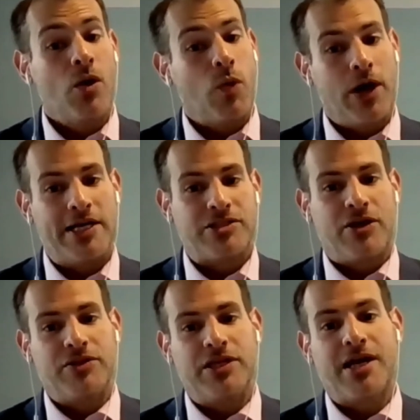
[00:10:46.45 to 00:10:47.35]
Whereas
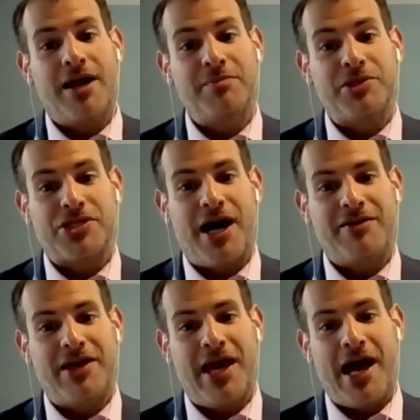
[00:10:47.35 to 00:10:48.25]
on the economy
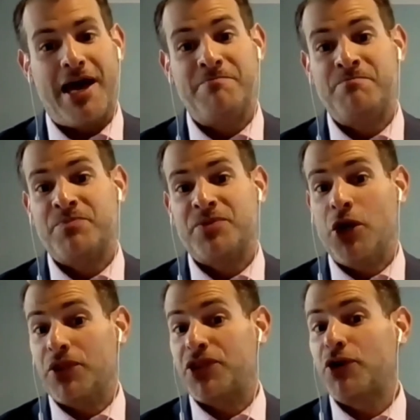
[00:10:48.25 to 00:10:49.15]
side, they had, a
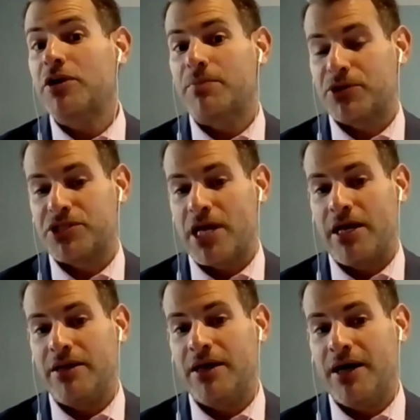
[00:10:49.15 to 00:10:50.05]

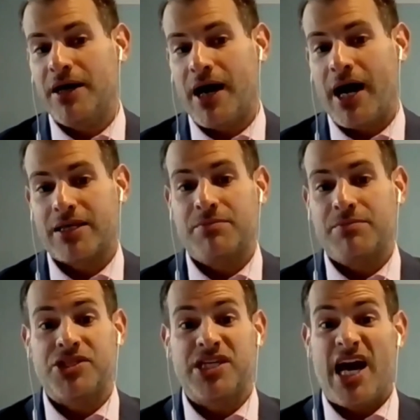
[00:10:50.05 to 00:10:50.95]
30%
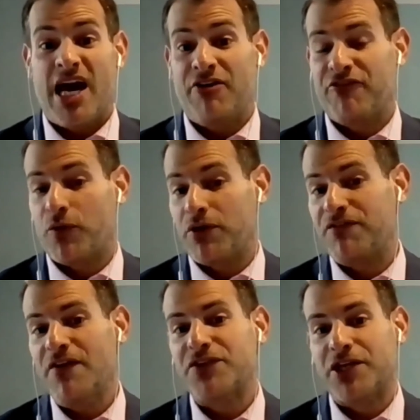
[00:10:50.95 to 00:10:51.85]
occupancy at a $40,
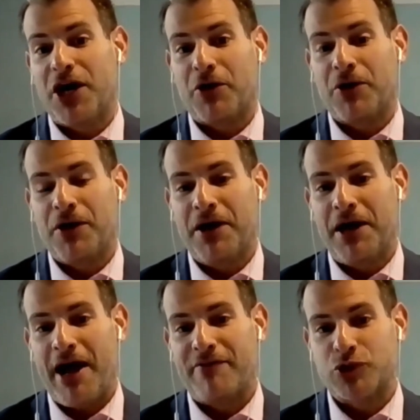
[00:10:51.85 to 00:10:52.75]
$50
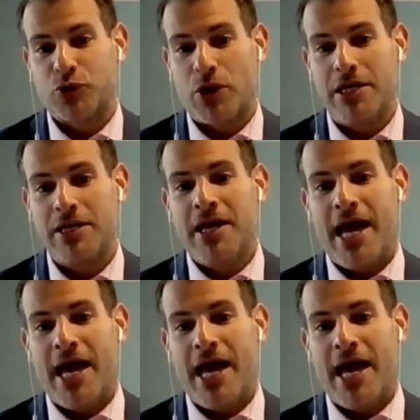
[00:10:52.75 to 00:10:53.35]
average rate.